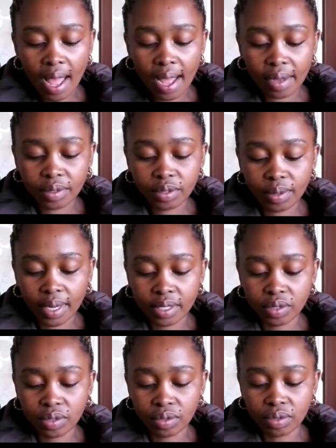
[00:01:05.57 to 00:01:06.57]
How do I
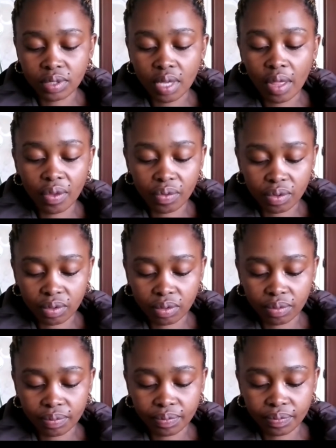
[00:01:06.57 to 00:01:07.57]
use the rule?